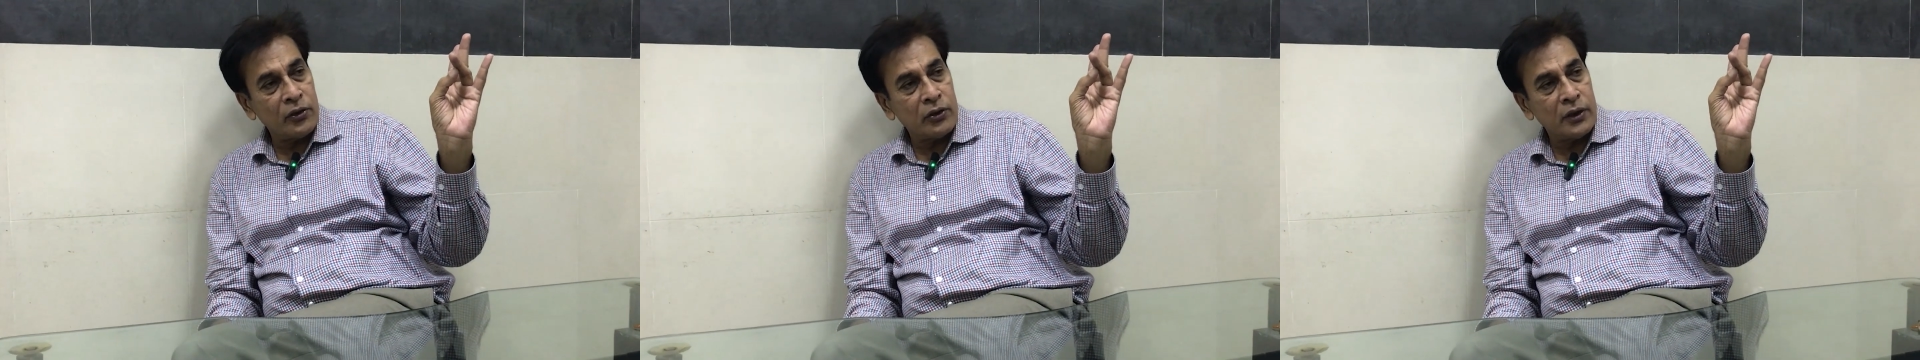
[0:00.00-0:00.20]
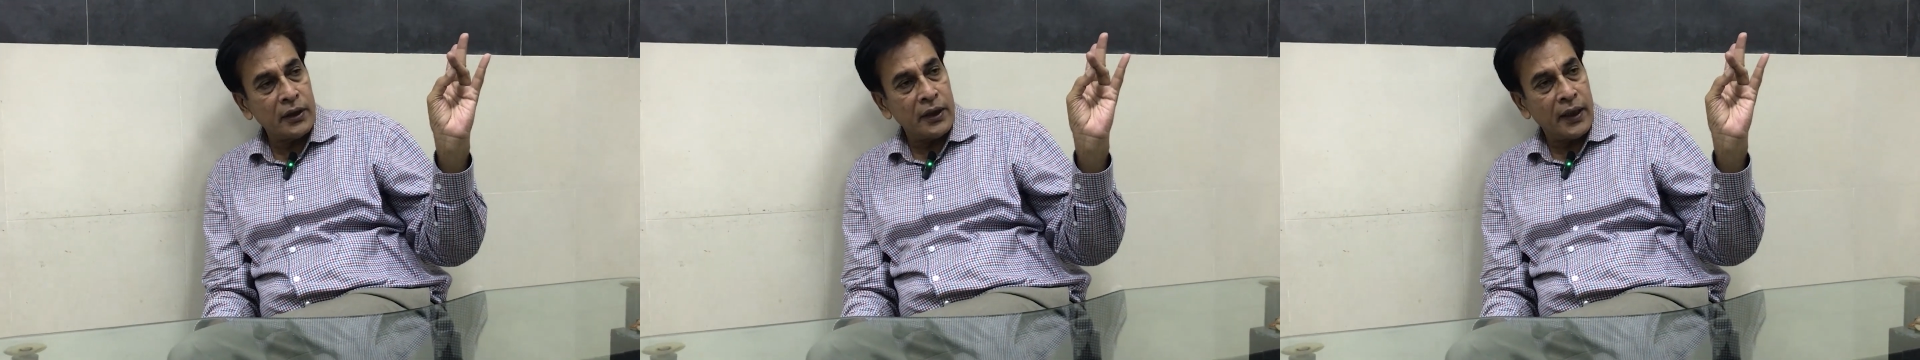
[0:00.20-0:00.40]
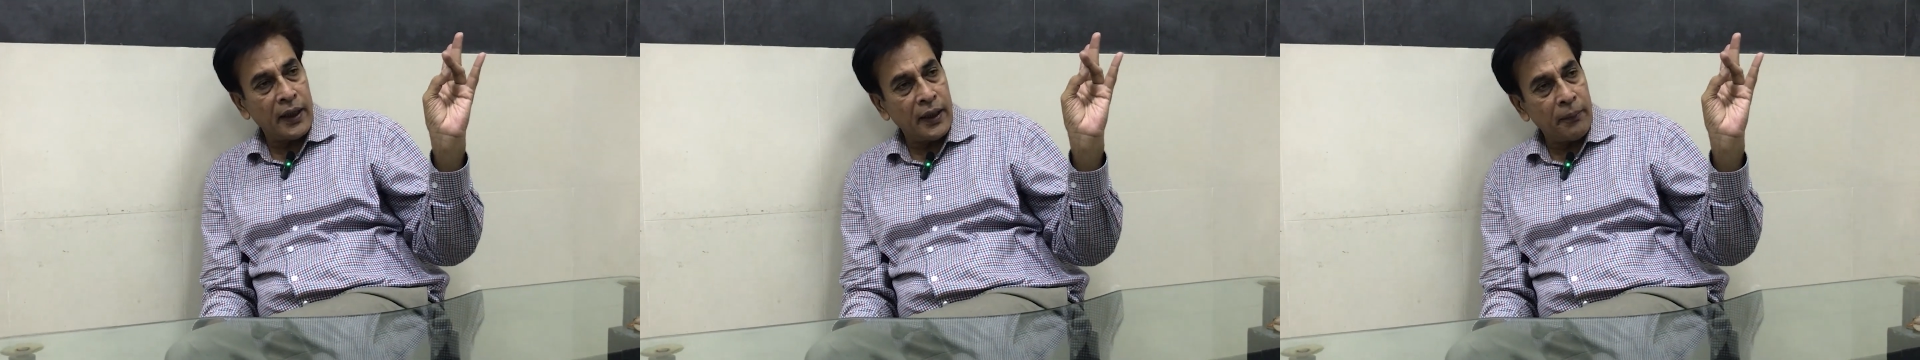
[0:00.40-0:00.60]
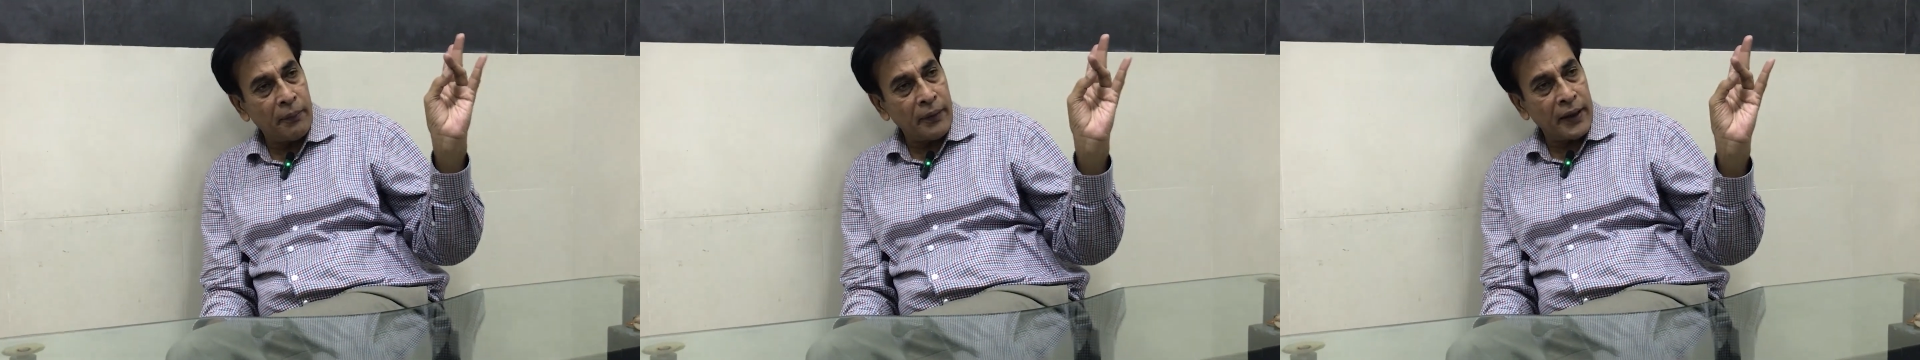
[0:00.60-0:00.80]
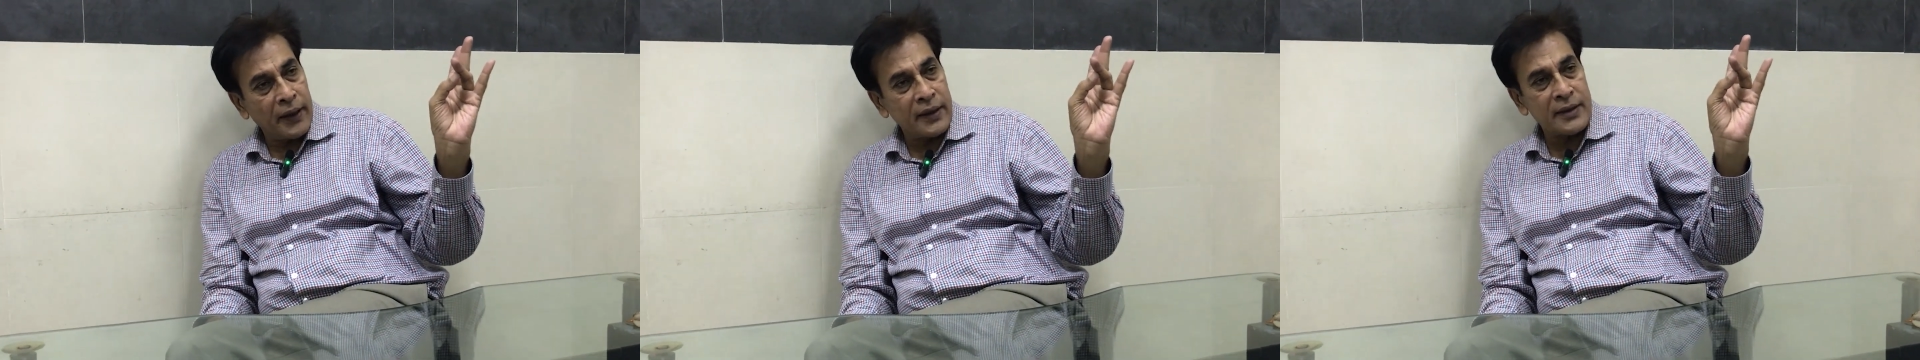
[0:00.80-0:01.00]
to the
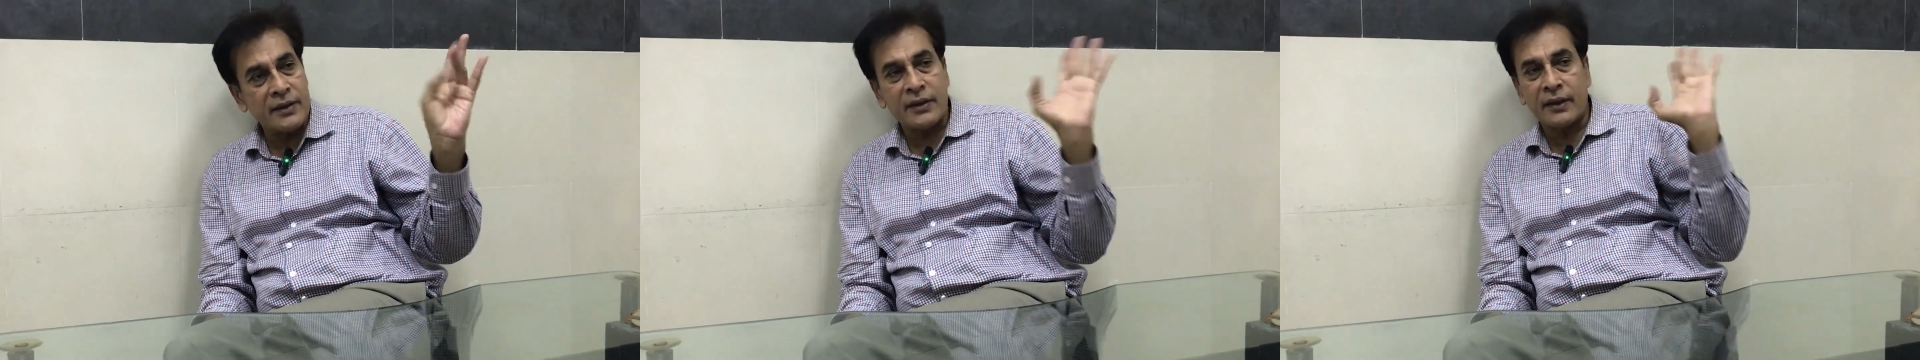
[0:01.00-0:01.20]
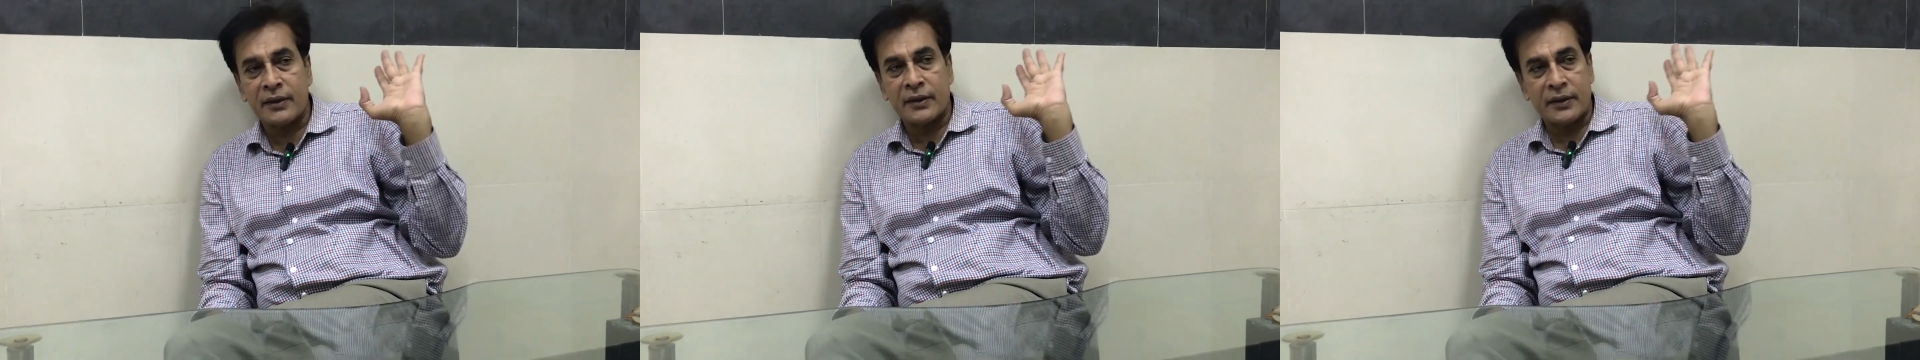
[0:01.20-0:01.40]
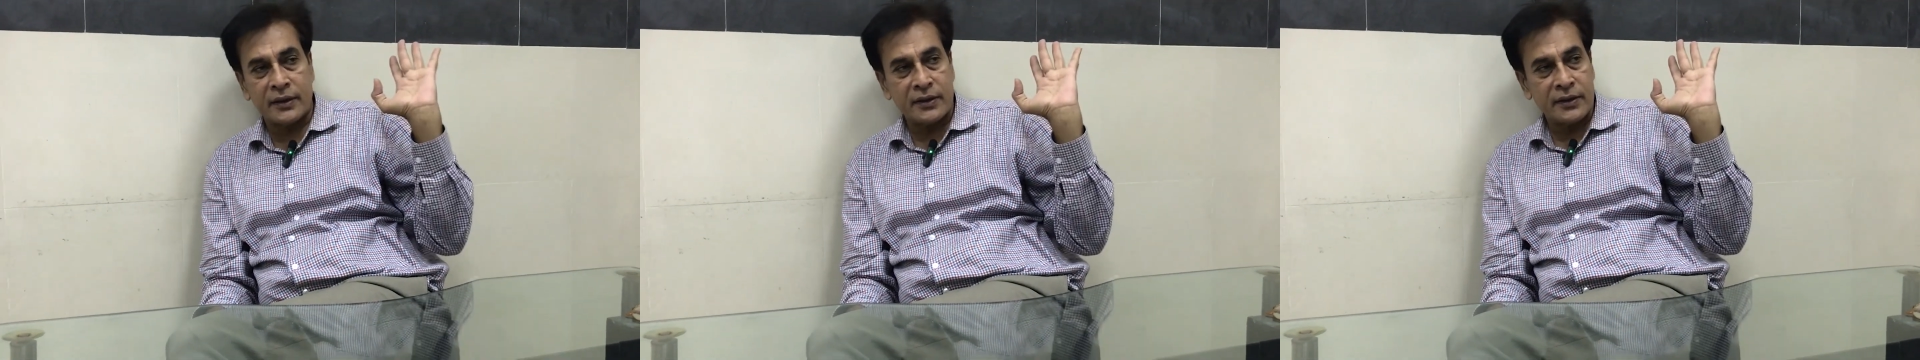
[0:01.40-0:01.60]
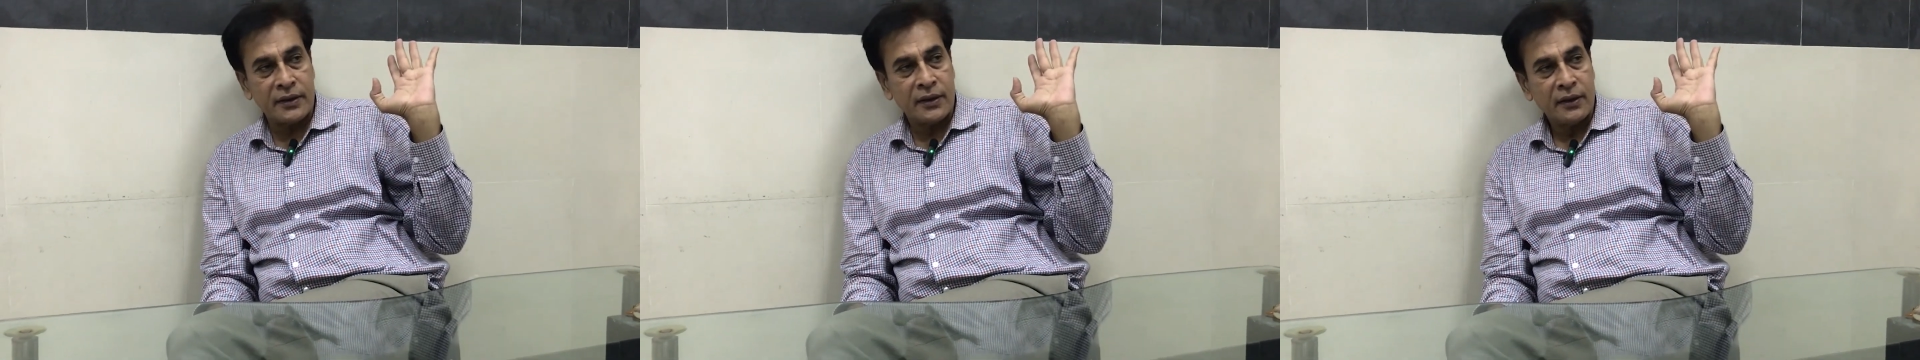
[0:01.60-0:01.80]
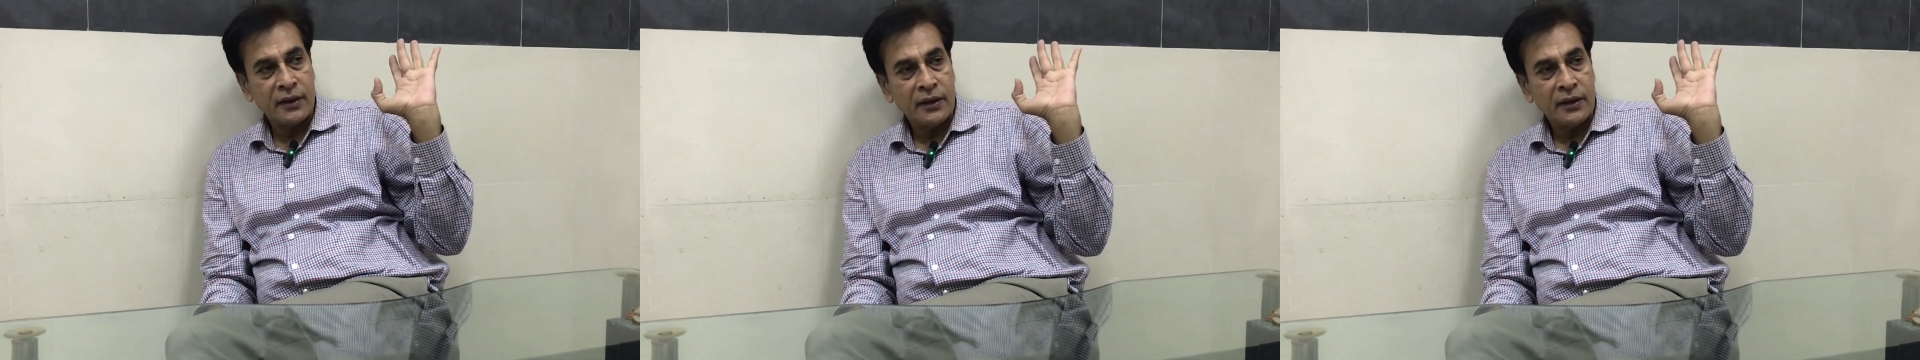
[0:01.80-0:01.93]
neighboring structures.